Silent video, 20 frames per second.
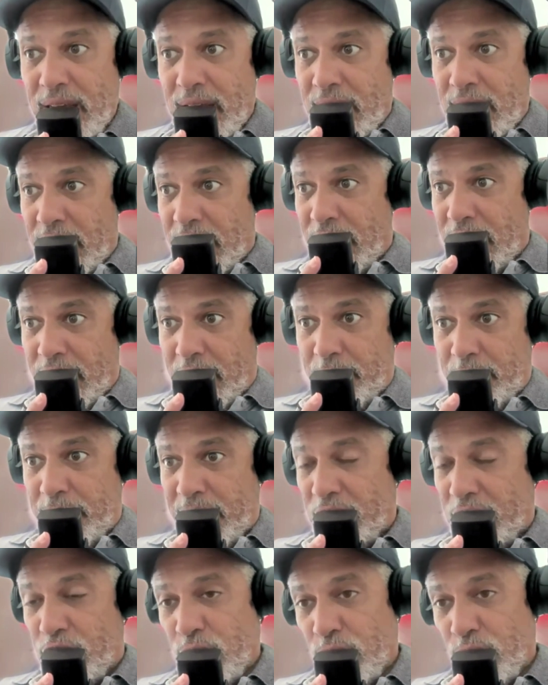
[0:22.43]
but
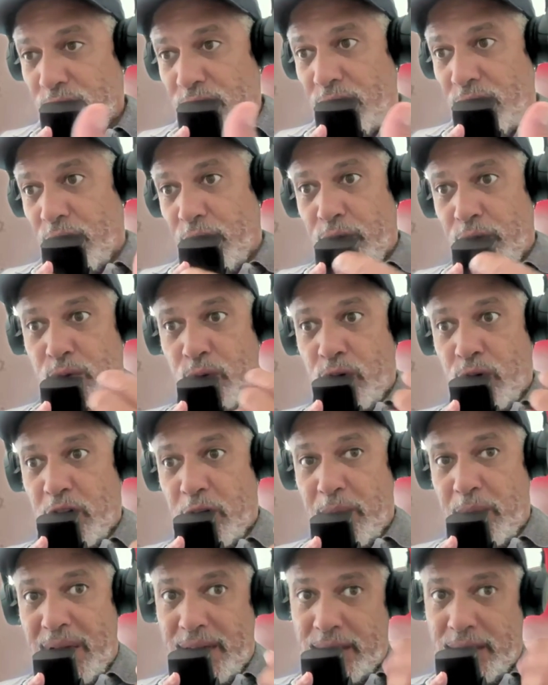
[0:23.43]
it's also talking
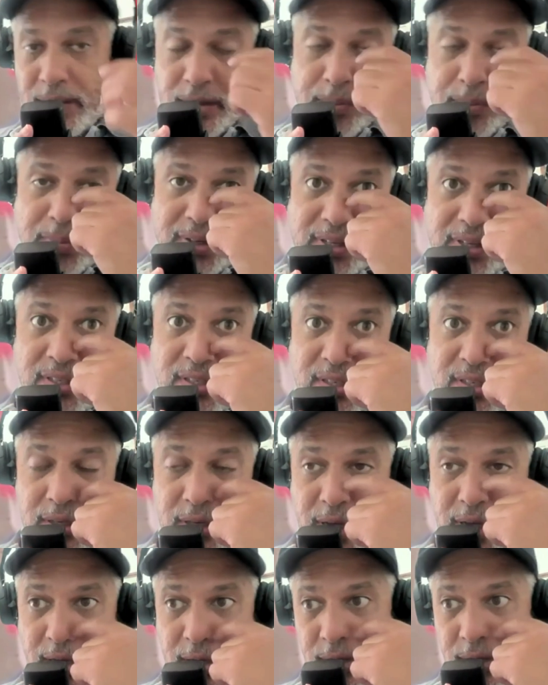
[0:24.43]
about policing
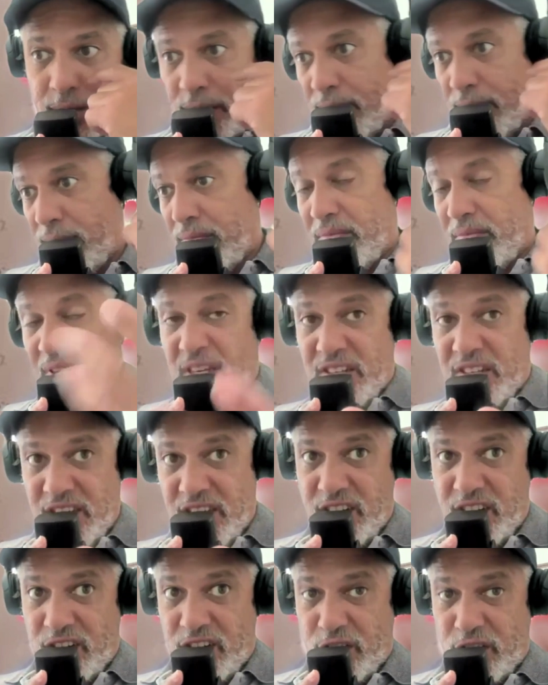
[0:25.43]
in
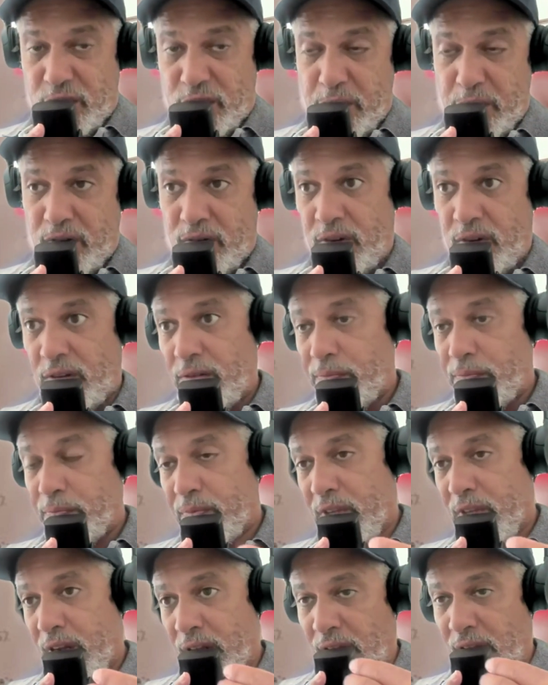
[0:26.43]
Indigenous communities,
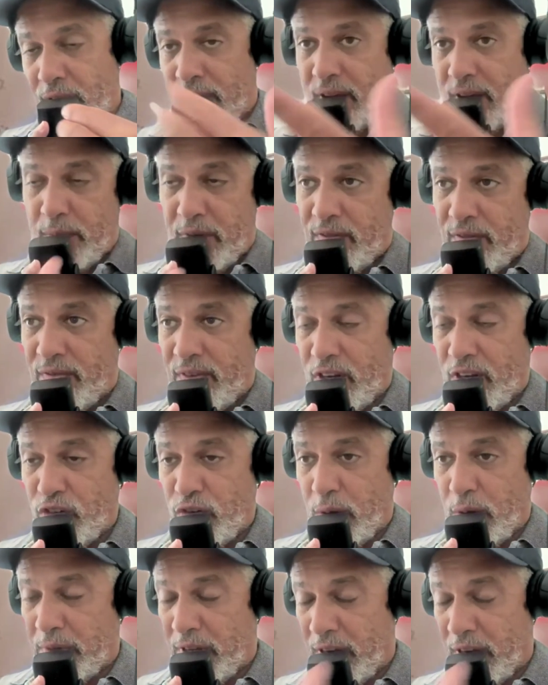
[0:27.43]
and they've had a bit of an
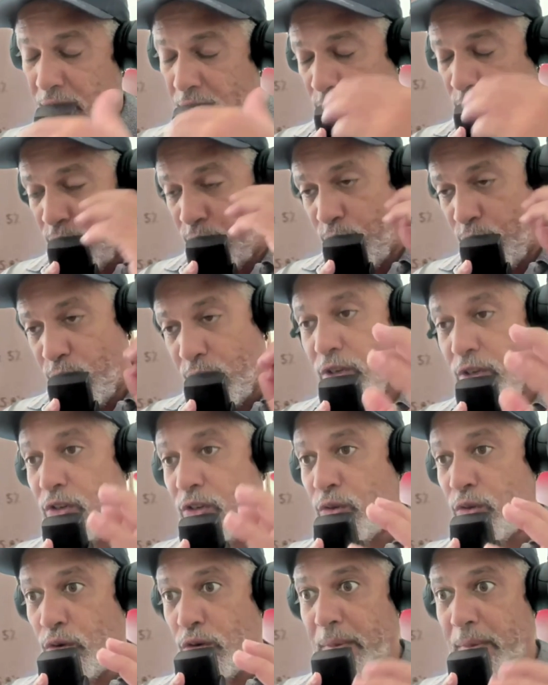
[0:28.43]
issue up there. And I wanted to
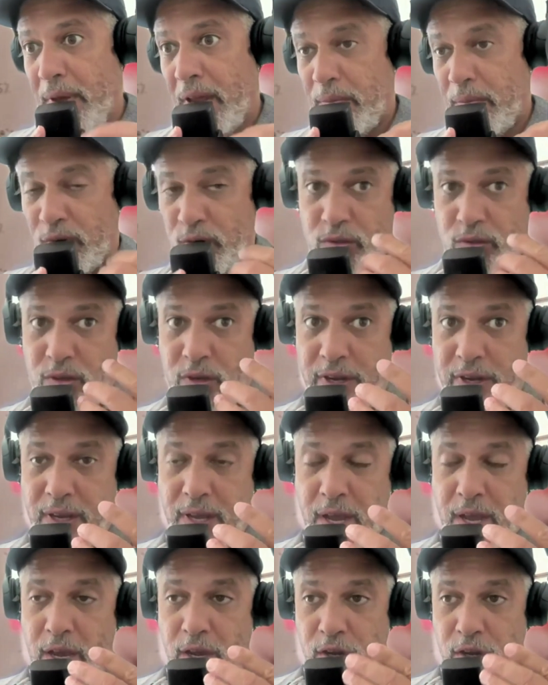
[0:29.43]
talk about it because I
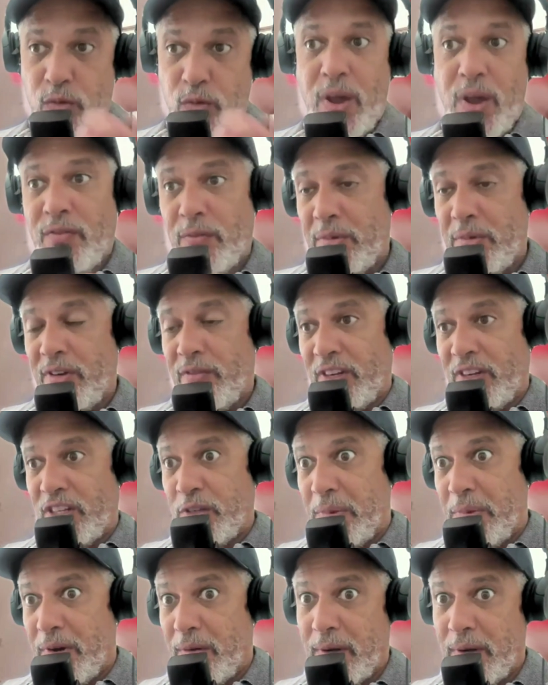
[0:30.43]
do have a bit of
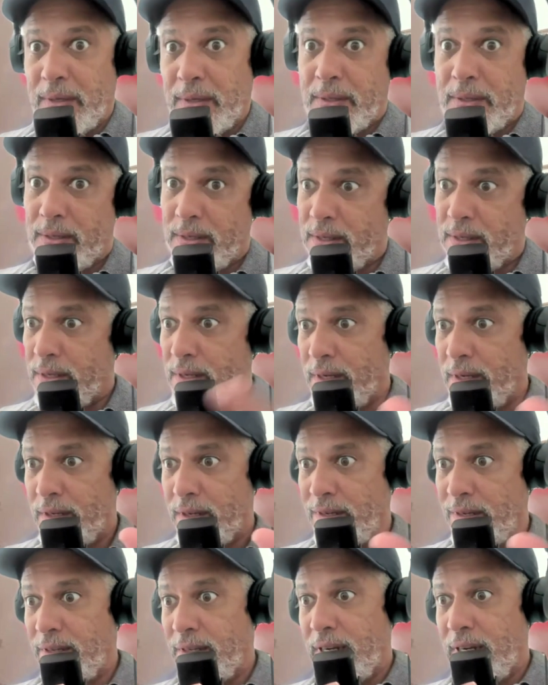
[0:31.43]
experience,
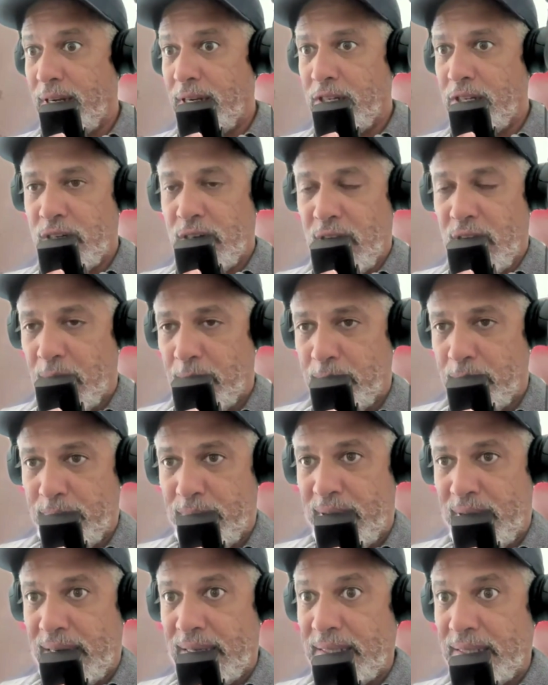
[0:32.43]
just to touch up
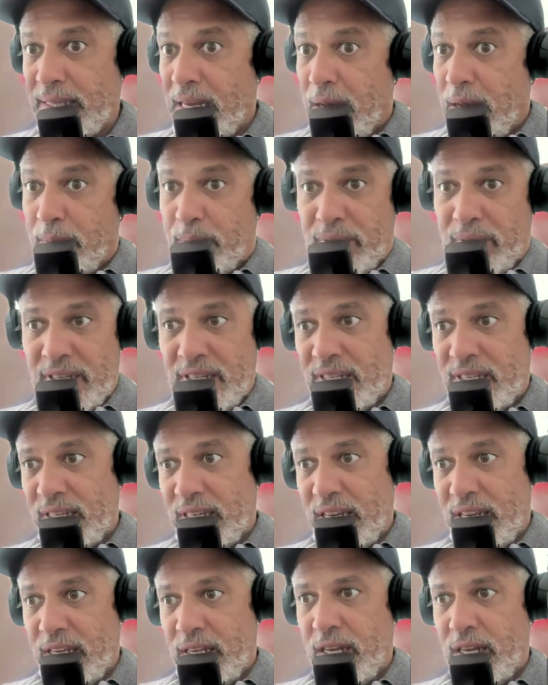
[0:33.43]
policing
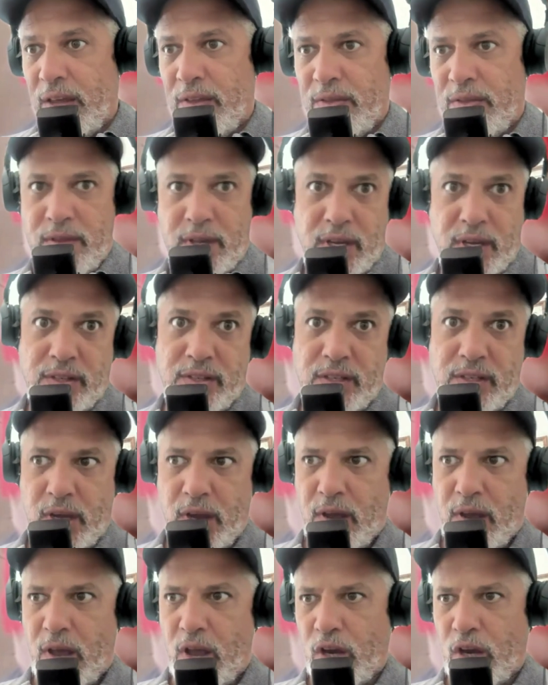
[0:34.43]
in these
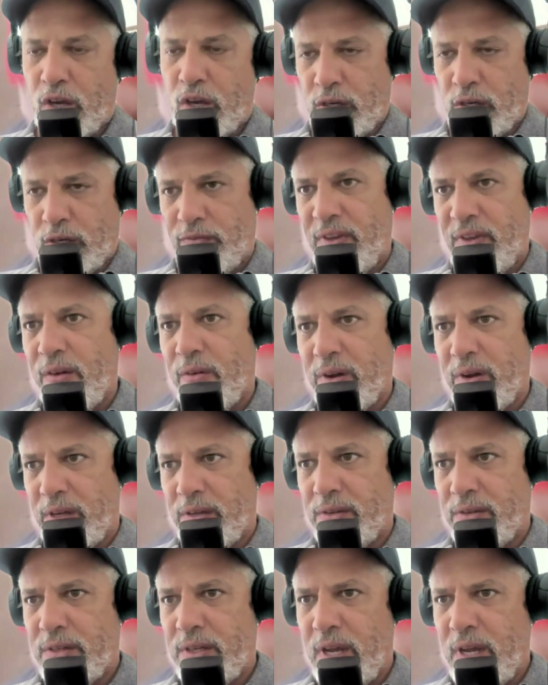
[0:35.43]
kind of
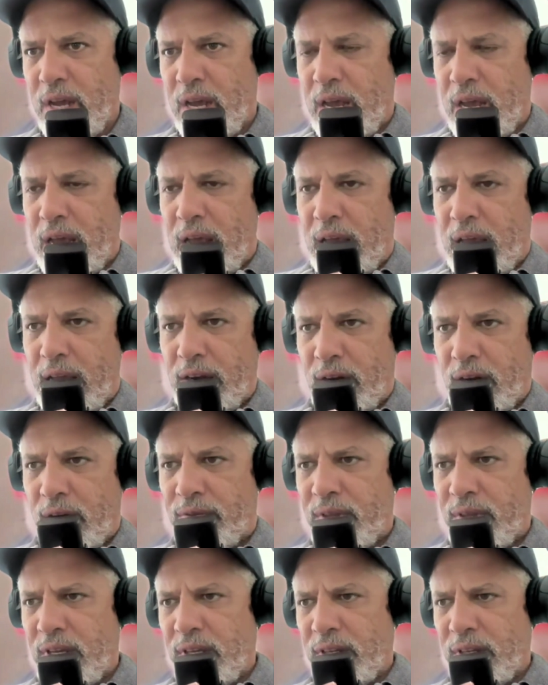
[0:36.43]
areas, and I
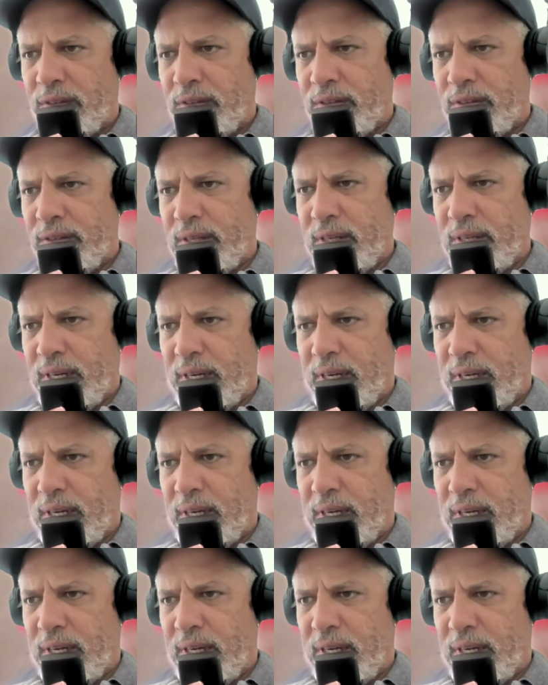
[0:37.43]
think it's